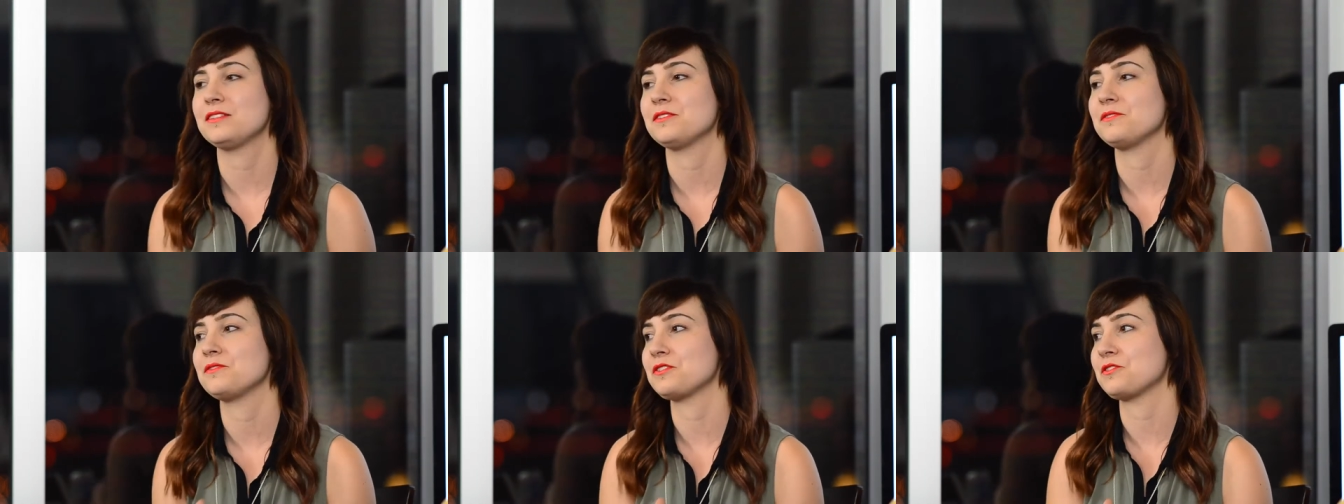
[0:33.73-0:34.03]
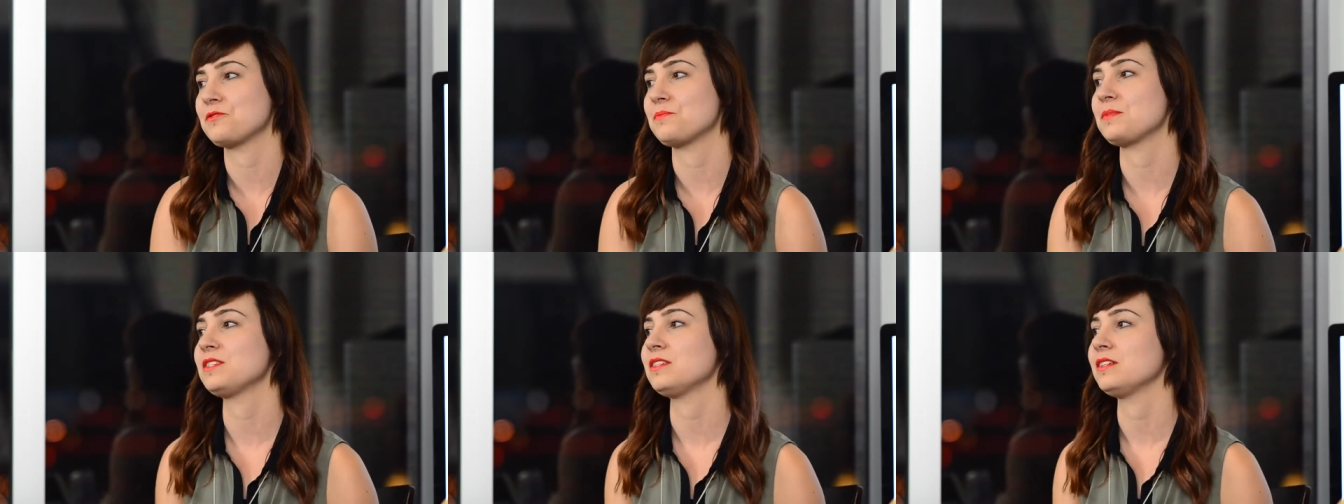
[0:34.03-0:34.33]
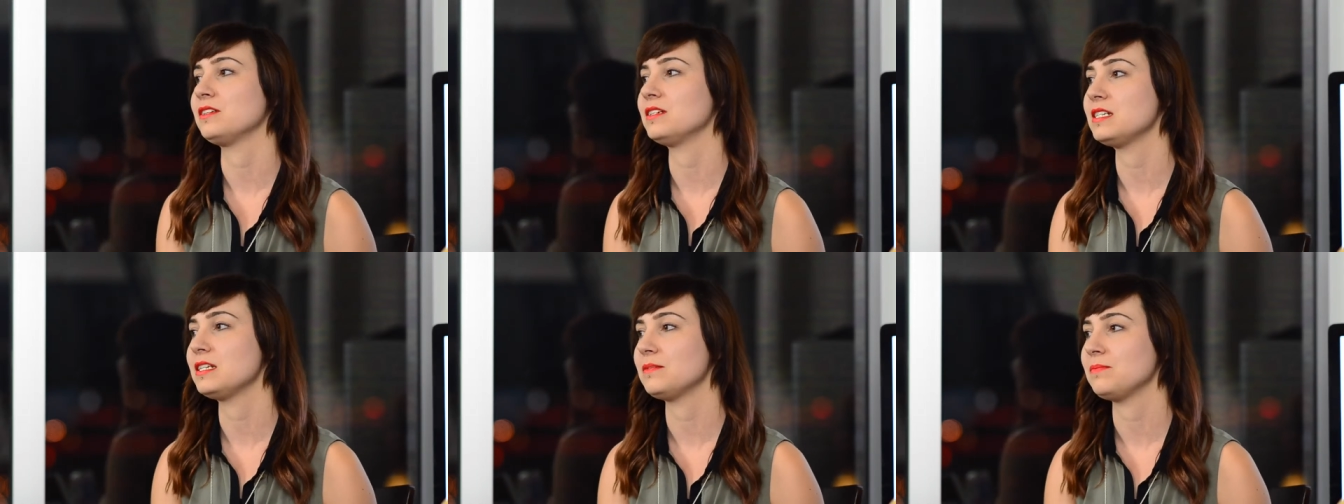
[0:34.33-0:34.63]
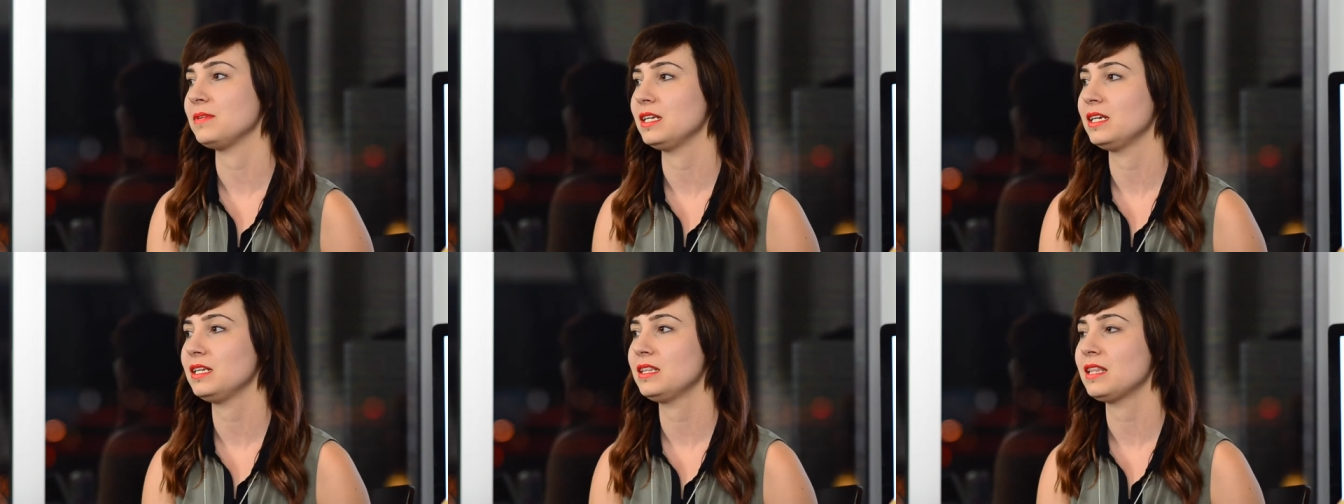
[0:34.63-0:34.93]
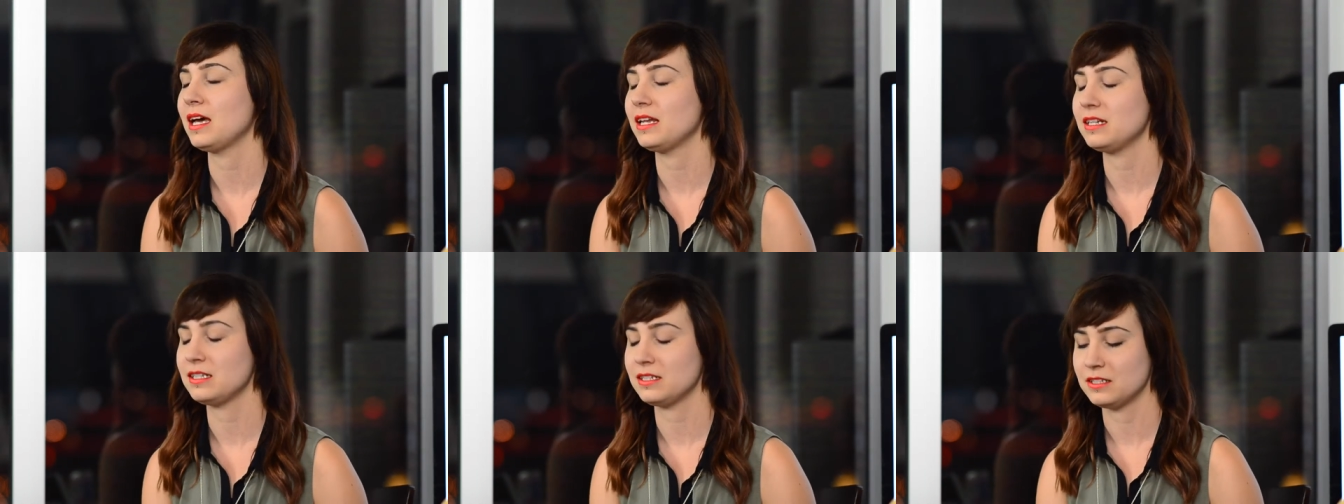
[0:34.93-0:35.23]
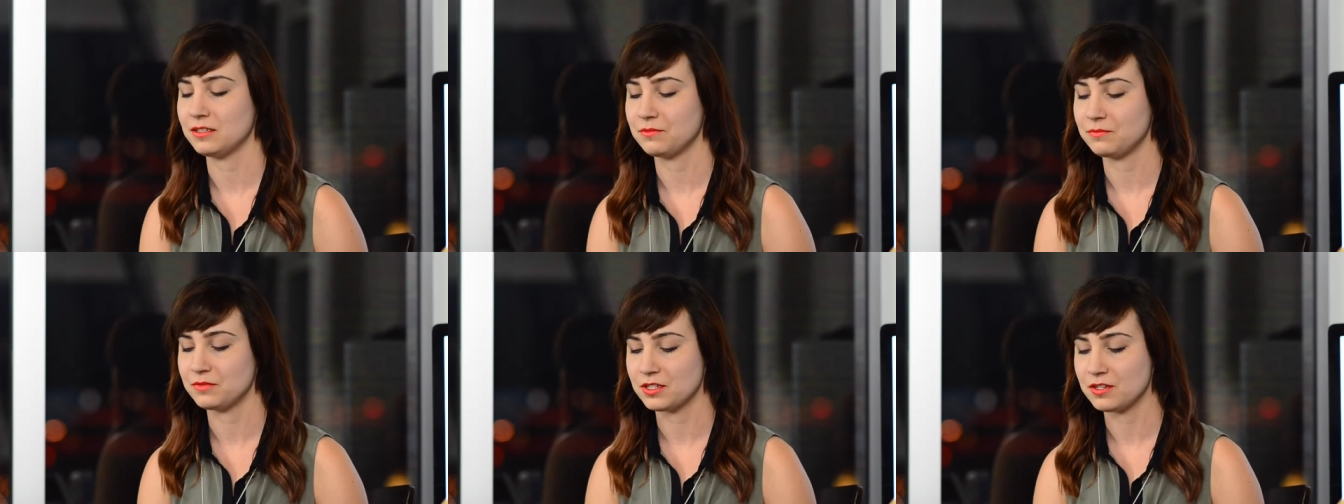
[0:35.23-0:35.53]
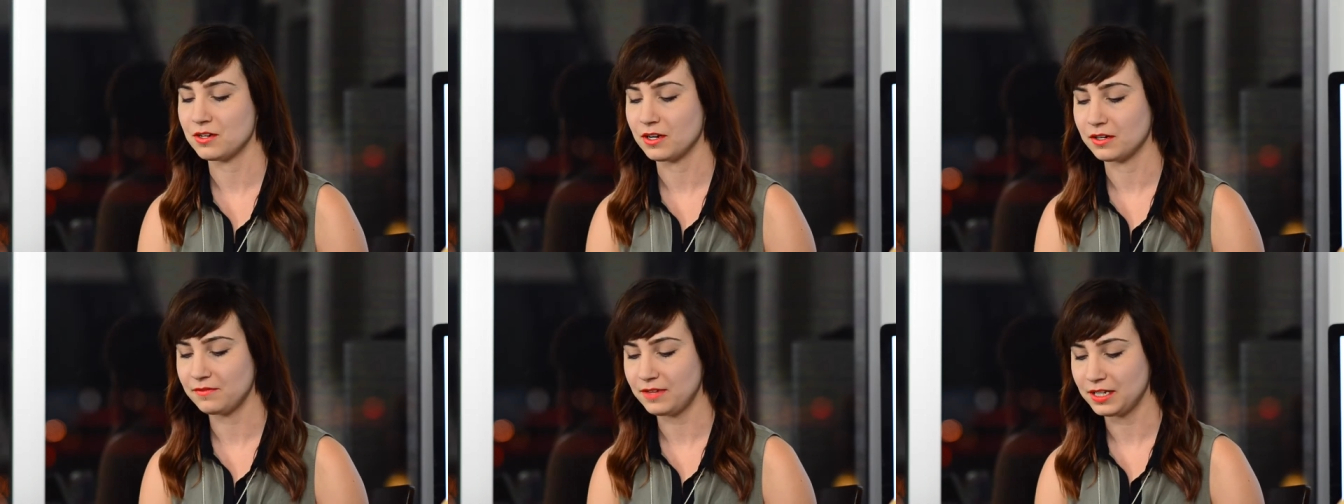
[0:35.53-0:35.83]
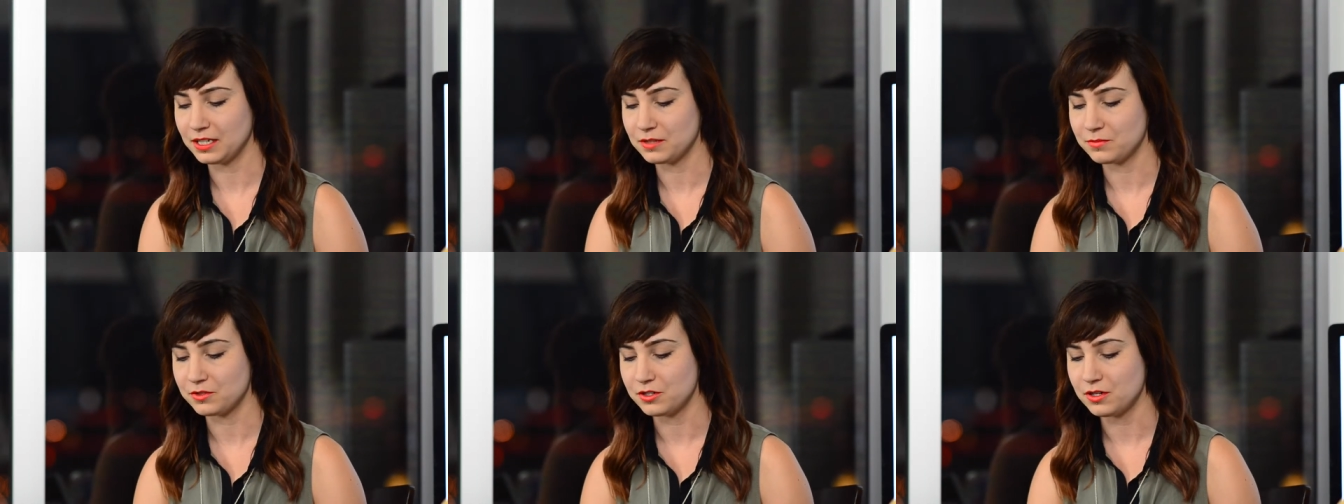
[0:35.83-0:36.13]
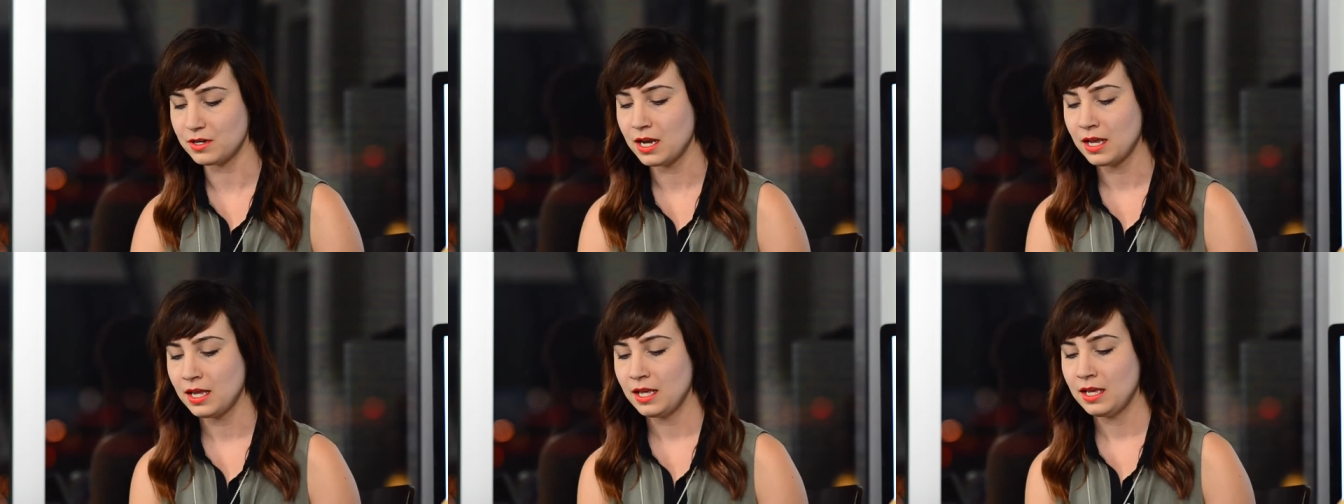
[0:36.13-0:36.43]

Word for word: So it was almost serendipity that Dylan was not available.